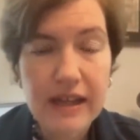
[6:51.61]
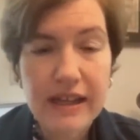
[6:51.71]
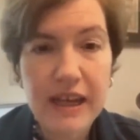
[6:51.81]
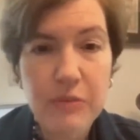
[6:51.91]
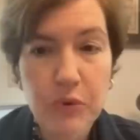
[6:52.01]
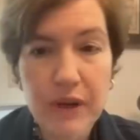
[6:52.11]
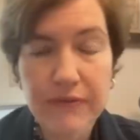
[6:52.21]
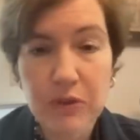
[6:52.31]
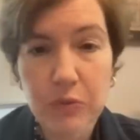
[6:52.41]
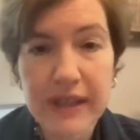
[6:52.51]
came away
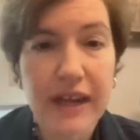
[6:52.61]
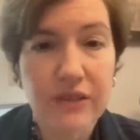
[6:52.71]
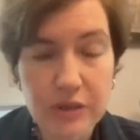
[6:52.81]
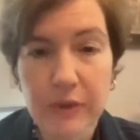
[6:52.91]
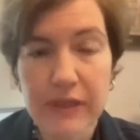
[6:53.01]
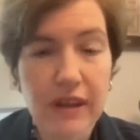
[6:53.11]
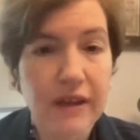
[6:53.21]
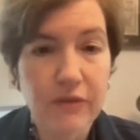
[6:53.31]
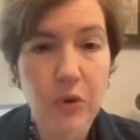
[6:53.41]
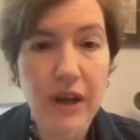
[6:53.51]
from the week actually with a
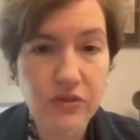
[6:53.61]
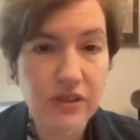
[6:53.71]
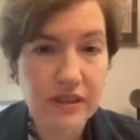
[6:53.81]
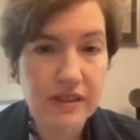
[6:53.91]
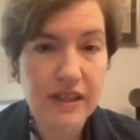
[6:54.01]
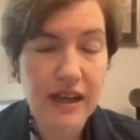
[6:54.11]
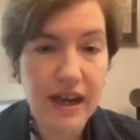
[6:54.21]
lot of questions that